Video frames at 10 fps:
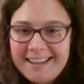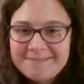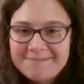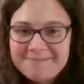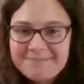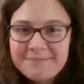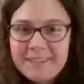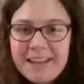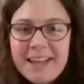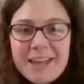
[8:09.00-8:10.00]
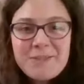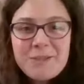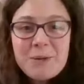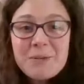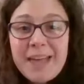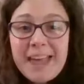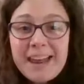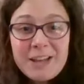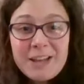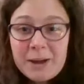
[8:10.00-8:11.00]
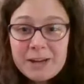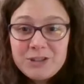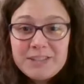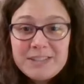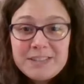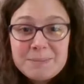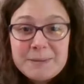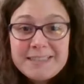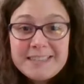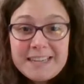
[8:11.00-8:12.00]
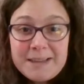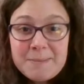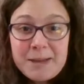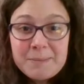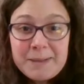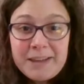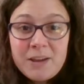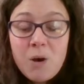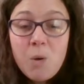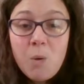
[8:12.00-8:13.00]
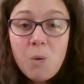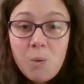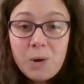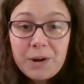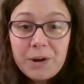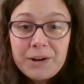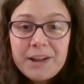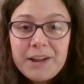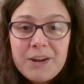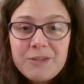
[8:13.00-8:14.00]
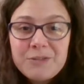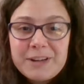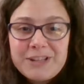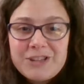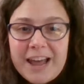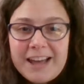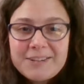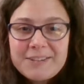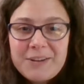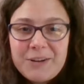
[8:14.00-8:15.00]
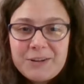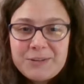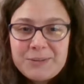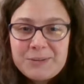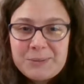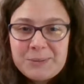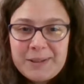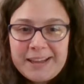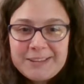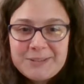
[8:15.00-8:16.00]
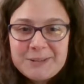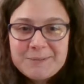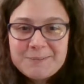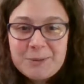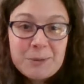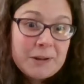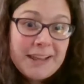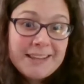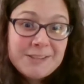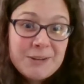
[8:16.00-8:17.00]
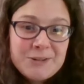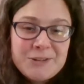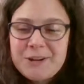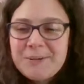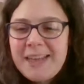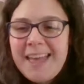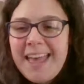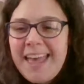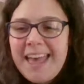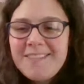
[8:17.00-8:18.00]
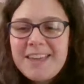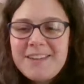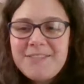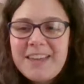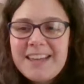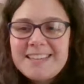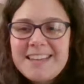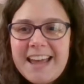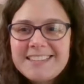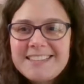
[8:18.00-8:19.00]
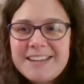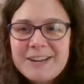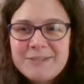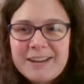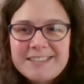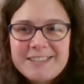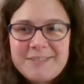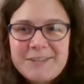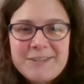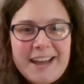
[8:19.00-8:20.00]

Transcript: in. If you have any questions, please email me or reach out on Google Classroom or Class Dojo. Have a fantastic rest of your